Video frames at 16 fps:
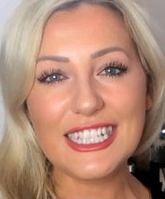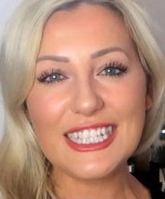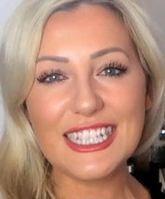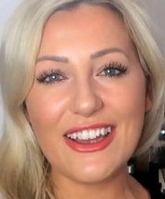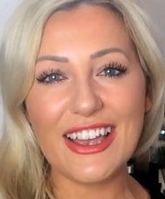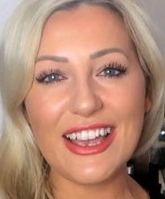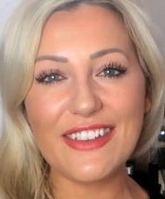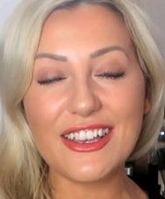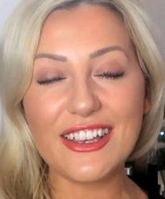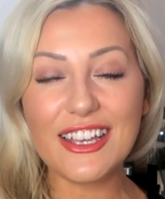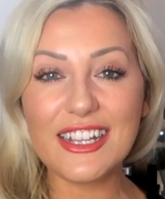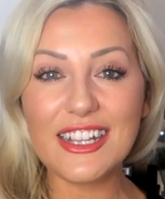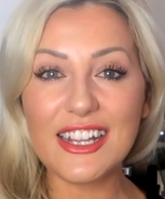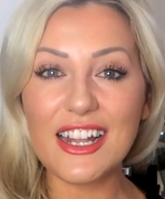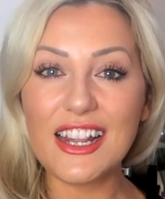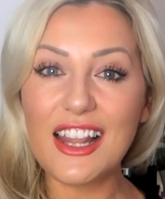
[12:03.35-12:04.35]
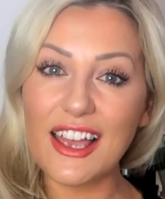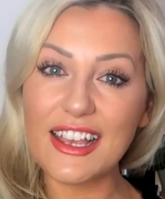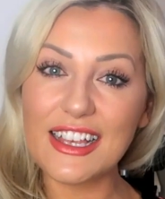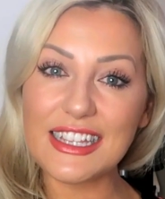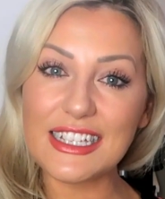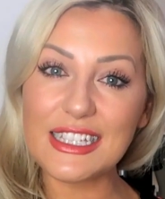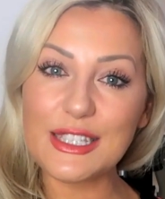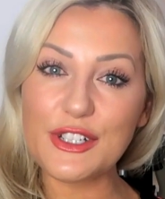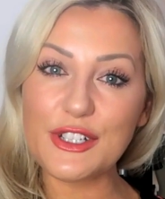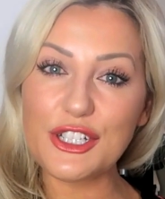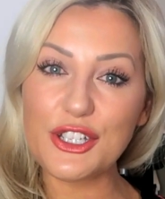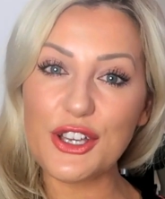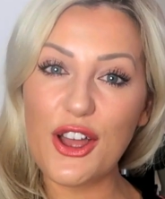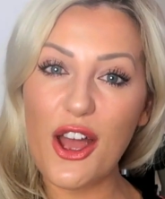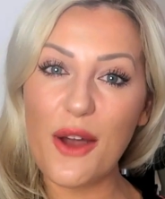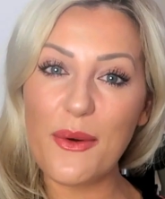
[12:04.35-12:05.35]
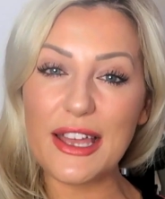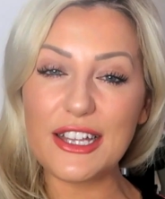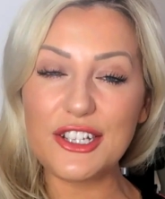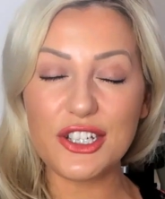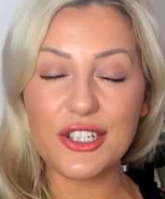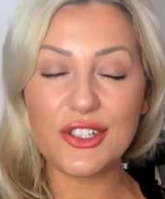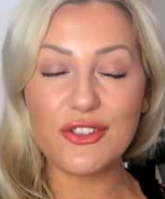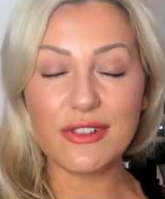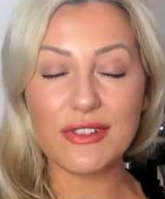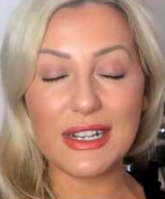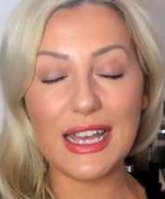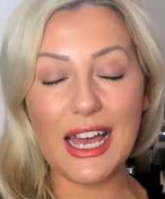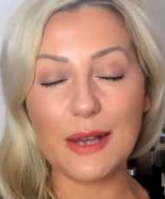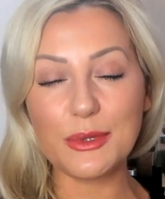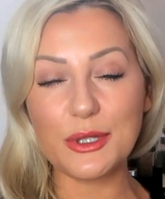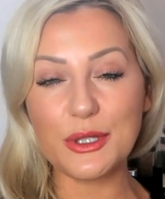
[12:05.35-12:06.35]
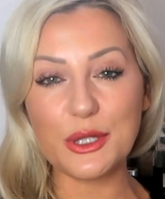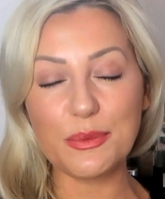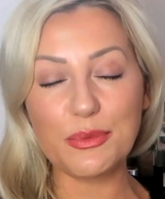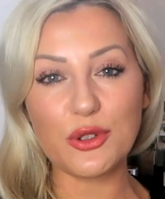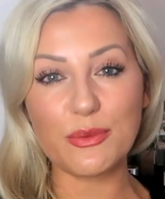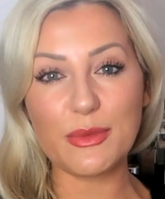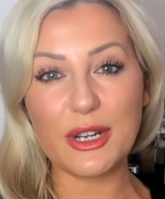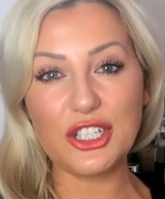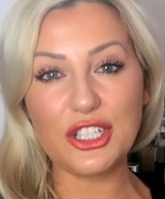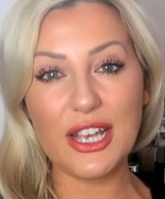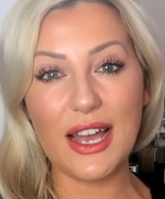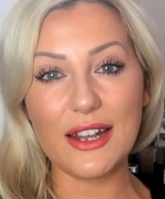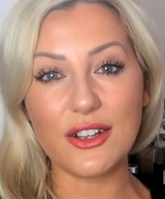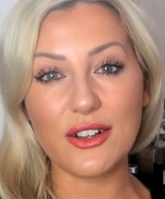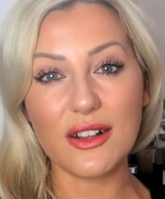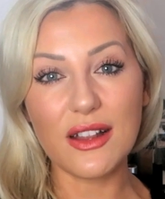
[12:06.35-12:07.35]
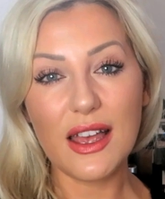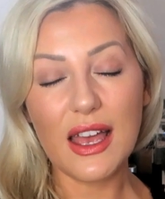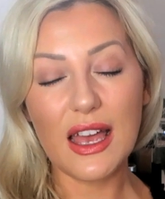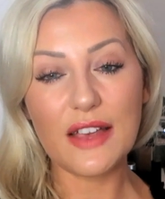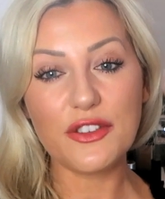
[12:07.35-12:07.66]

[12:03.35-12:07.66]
So if you can like this video, it just really helps to support my channel.